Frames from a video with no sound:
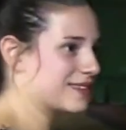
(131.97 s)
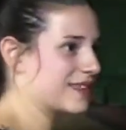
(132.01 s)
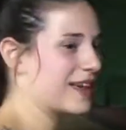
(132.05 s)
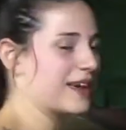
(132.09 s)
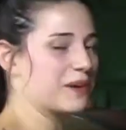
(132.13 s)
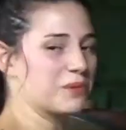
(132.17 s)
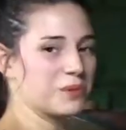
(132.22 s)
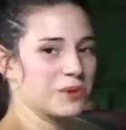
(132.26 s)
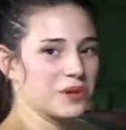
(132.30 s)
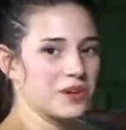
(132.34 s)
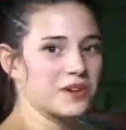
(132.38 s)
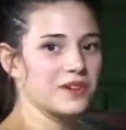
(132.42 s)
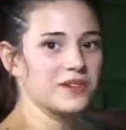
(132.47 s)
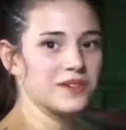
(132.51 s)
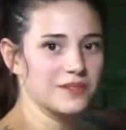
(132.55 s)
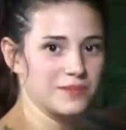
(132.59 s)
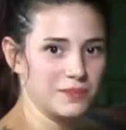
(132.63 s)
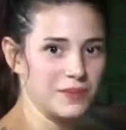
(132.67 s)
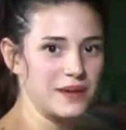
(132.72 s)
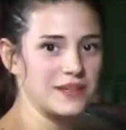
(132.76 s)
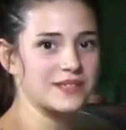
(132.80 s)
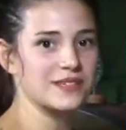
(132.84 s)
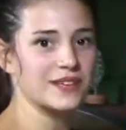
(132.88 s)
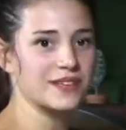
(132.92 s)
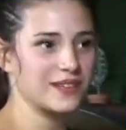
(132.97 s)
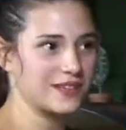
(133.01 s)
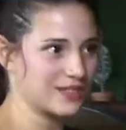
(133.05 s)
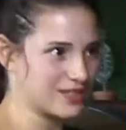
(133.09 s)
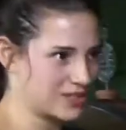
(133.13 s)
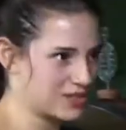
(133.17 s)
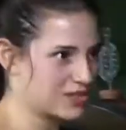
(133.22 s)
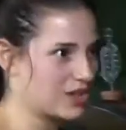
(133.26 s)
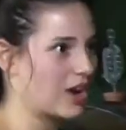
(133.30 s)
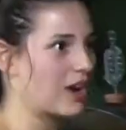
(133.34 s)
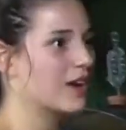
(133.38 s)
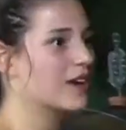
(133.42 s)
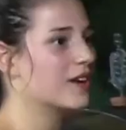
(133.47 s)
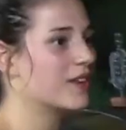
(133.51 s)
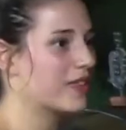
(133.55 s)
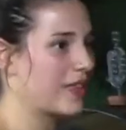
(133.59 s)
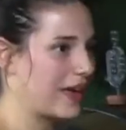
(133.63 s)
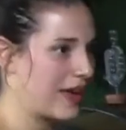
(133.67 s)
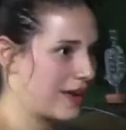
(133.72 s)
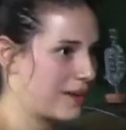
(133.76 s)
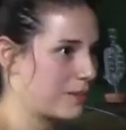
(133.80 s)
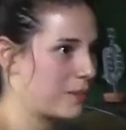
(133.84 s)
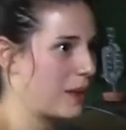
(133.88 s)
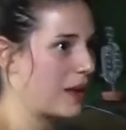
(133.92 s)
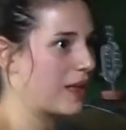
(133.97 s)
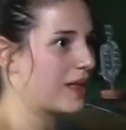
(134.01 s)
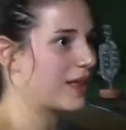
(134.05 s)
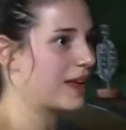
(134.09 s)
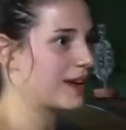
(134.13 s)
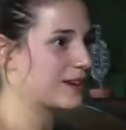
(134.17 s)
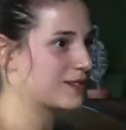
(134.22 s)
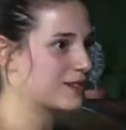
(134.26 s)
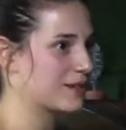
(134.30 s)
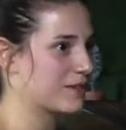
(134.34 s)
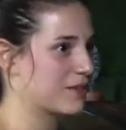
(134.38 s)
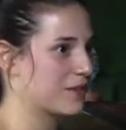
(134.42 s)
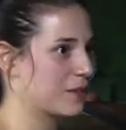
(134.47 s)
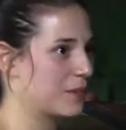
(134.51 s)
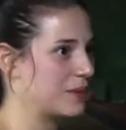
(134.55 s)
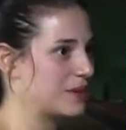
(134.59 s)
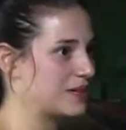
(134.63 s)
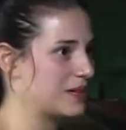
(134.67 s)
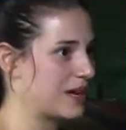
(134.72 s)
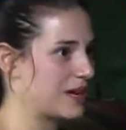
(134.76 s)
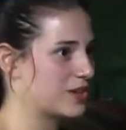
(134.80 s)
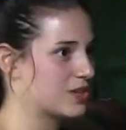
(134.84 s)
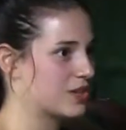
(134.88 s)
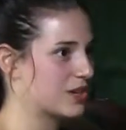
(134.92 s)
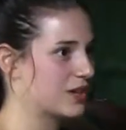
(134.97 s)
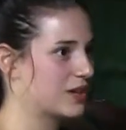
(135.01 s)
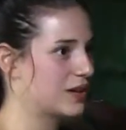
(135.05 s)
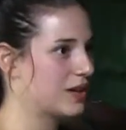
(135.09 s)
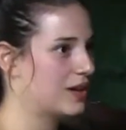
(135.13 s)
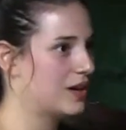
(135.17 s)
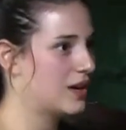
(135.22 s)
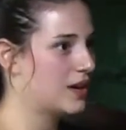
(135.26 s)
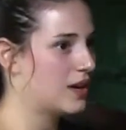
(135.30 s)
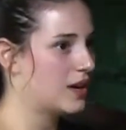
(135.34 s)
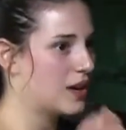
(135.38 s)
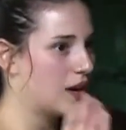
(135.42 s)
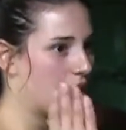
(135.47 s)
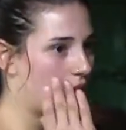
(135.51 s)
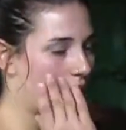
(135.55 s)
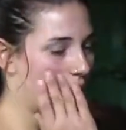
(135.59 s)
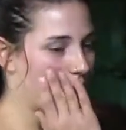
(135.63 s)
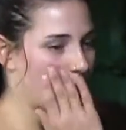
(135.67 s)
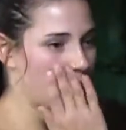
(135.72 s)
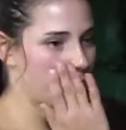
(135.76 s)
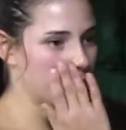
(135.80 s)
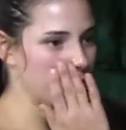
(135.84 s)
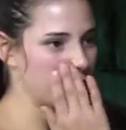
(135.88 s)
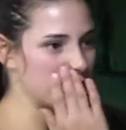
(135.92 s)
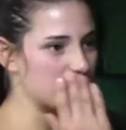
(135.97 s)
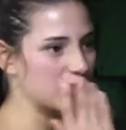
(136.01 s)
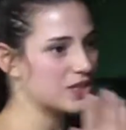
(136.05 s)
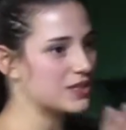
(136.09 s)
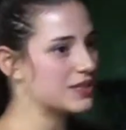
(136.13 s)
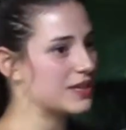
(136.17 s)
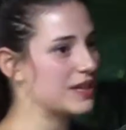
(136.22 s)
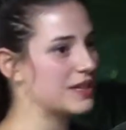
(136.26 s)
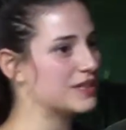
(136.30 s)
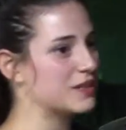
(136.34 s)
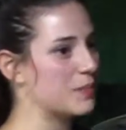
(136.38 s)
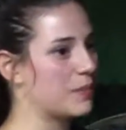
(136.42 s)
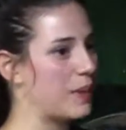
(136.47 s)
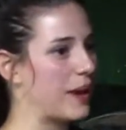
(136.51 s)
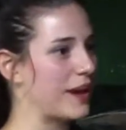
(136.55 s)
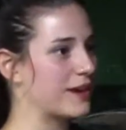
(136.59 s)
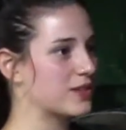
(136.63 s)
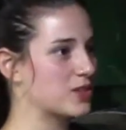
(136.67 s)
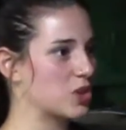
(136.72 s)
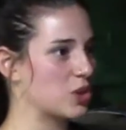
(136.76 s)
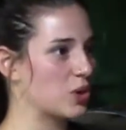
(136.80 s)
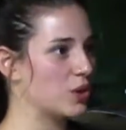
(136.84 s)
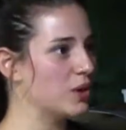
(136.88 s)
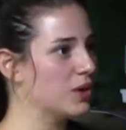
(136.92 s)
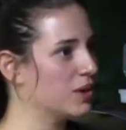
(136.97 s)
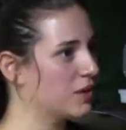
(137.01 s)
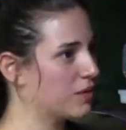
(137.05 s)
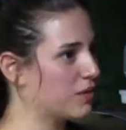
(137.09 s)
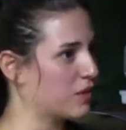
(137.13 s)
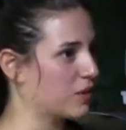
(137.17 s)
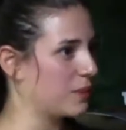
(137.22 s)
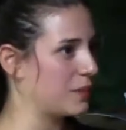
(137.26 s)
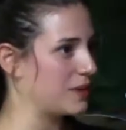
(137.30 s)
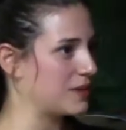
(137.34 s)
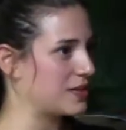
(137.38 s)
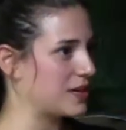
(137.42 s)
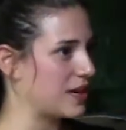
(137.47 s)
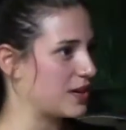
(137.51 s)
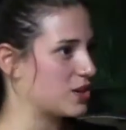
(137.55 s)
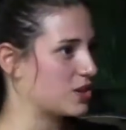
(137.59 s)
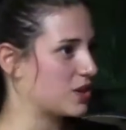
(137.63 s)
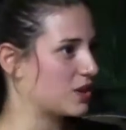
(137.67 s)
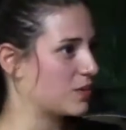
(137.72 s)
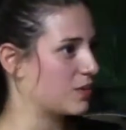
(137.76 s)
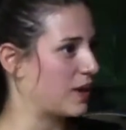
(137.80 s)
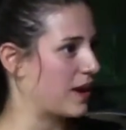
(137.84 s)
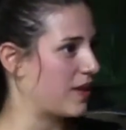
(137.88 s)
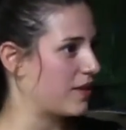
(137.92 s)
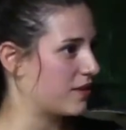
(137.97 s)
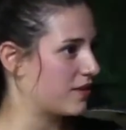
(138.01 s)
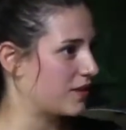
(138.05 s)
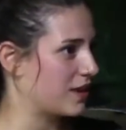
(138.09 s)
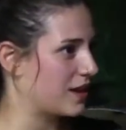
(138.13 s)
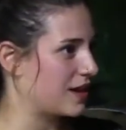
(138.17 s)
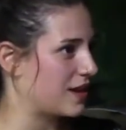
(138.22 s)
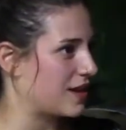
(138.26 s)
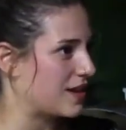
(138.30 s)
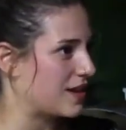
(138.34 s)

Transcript: and that will basically start that malolactic fermentation. It's a bacterial fermentation rather than